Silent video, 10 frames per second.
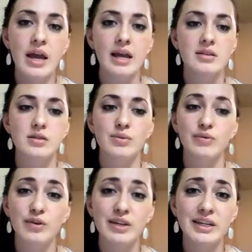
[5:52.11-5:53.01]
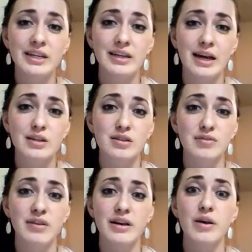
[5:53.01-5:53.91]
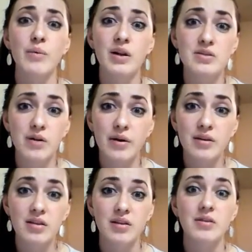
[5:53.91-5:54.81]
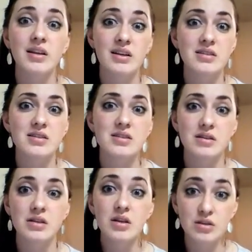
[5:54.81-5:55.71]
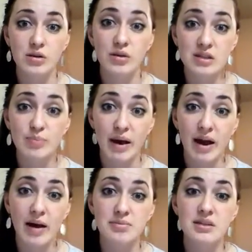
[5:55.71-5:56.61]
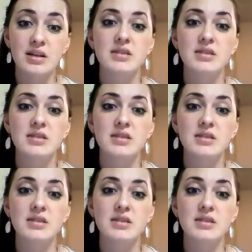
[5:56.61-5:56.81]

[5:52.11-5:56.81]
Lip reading: And so before he can actually find out what's wrong with you, he needs to do this biopsy.